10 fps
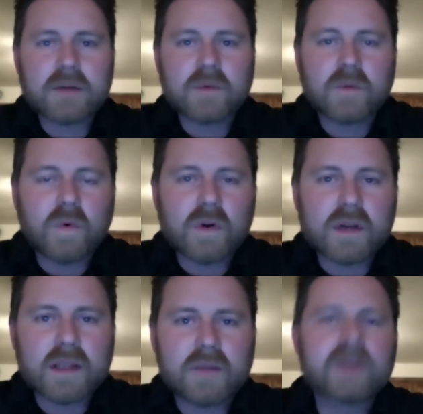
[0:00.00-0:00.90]
very
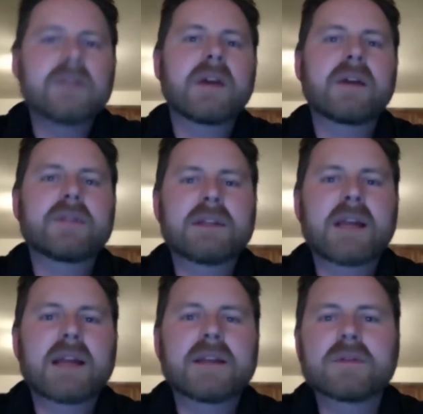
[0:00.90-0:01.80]
rewarding when you
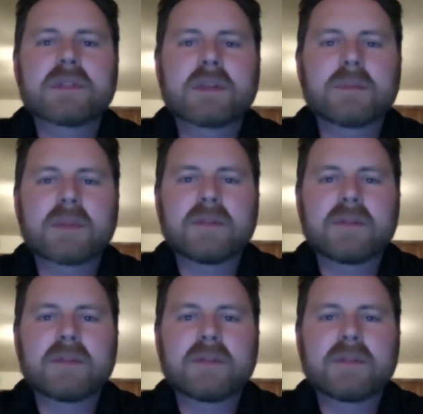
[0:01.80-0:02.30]
have to diagnose